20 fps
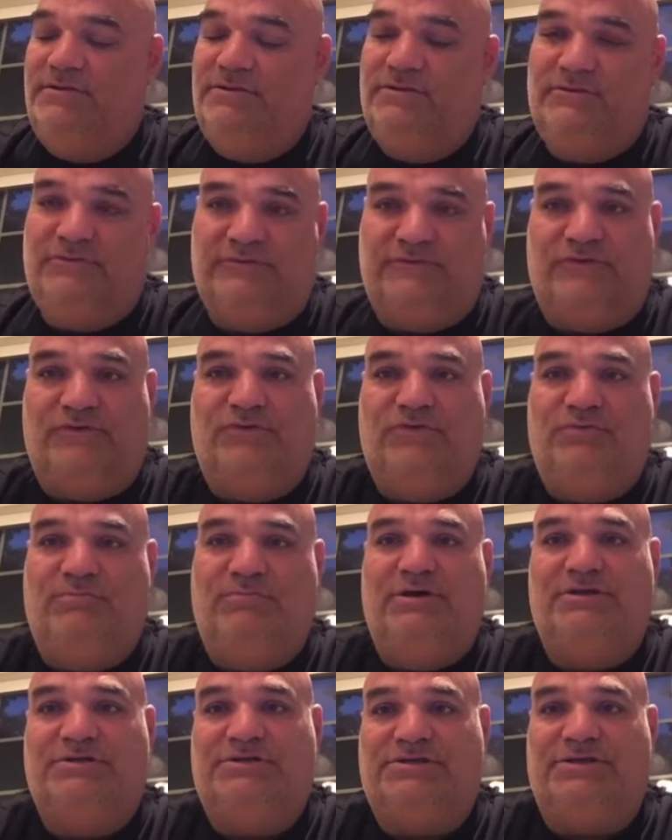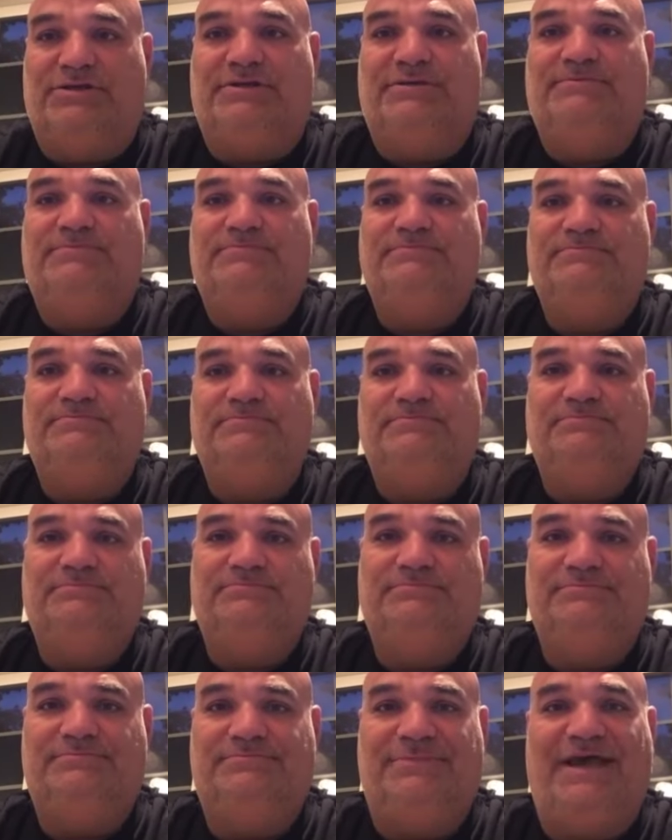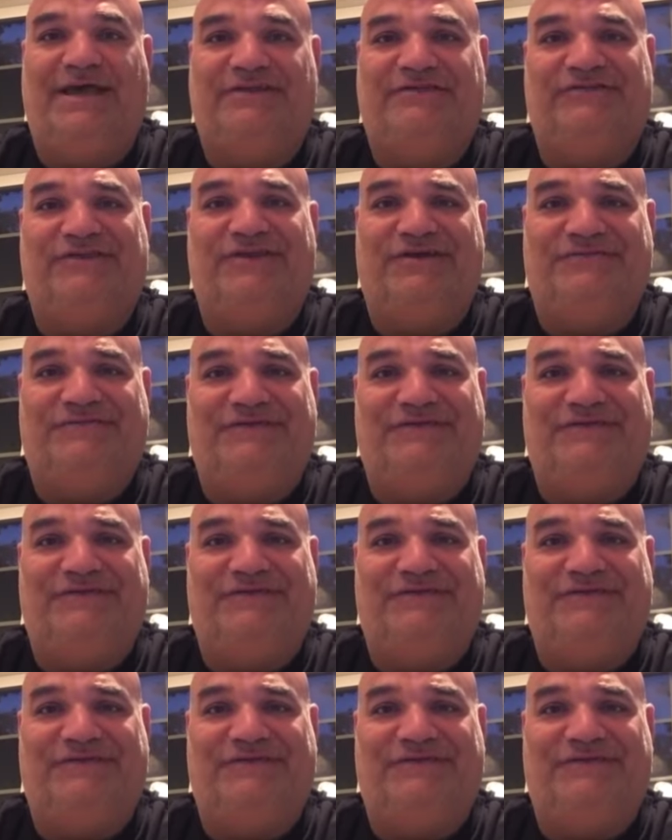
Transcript: there was a whole bunch of bad stuff